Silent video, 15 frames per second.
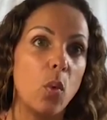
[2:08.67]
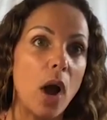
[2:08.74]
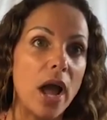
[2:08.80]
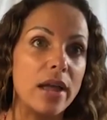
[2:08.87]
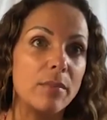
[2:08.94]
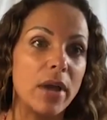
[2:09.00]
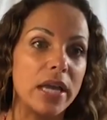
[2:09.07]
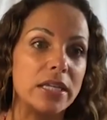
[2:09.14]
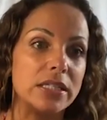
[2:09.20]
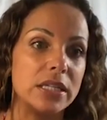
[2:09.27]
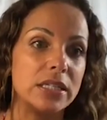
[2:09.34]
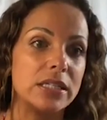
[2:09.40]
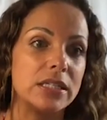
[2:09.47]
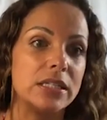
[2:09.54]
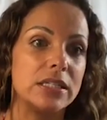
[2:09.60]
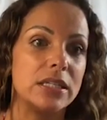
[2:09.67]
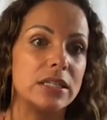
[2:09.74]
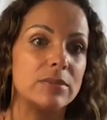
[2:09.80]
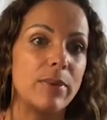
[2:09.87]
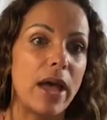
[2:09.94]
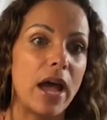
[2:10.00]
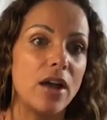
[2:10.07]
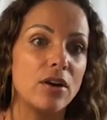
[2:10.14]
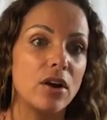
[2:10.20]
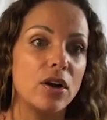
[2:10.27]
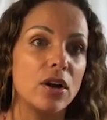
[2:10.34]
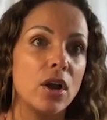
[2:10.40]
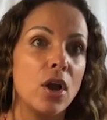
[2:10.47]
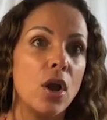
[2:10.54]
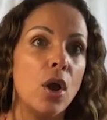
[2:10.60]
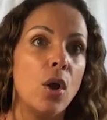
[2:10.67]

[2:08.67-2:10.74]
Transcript: Why am I addicted to this pattern?